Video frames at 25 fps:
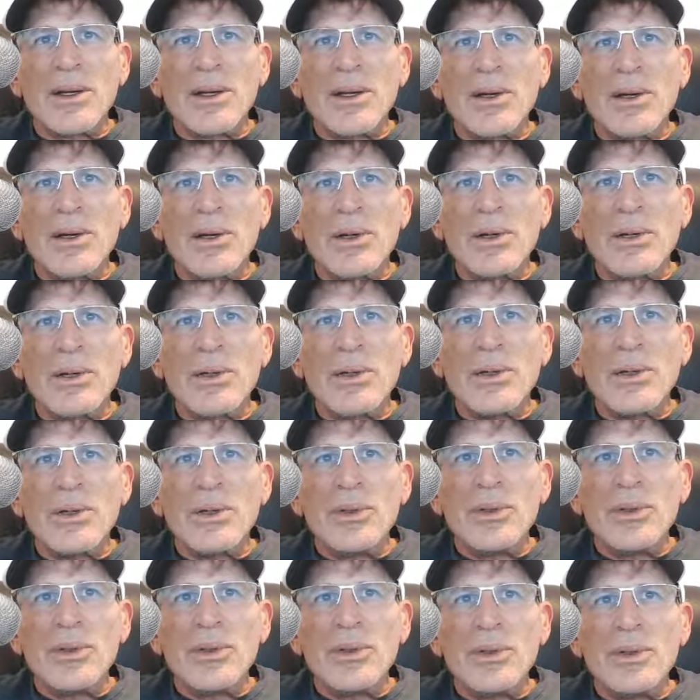
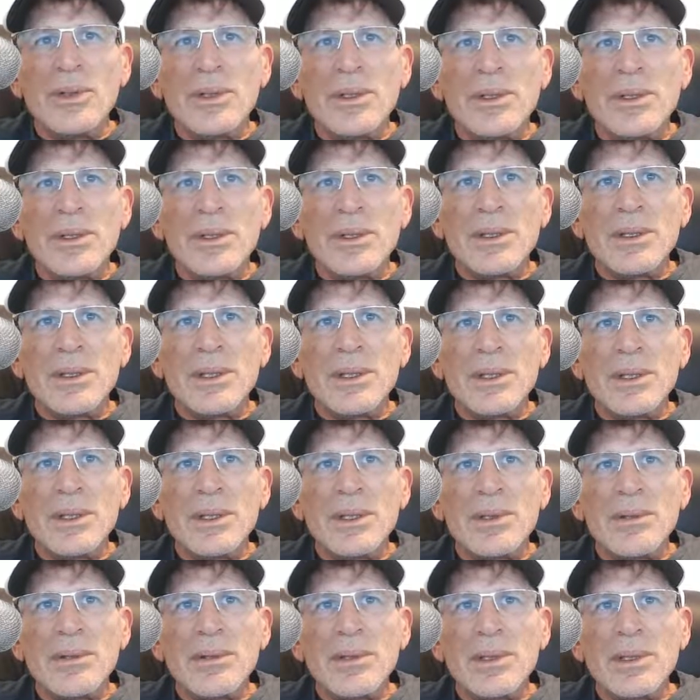
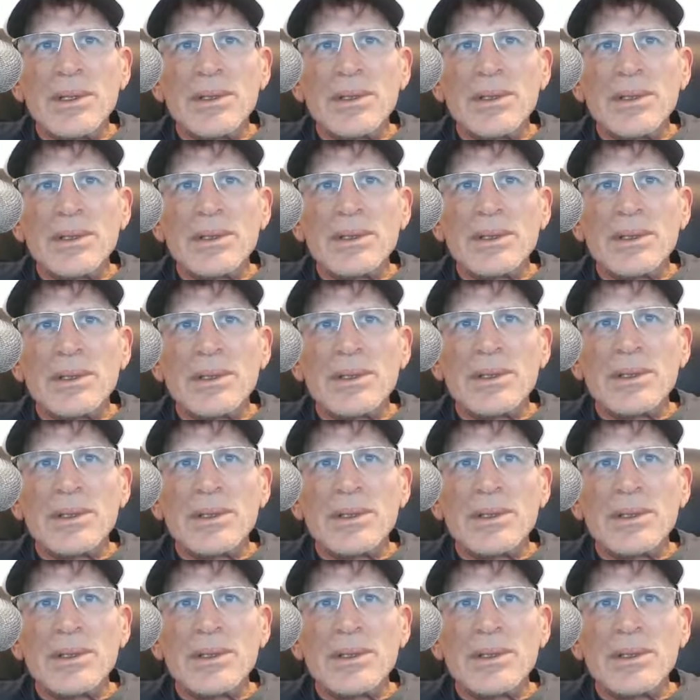where is it?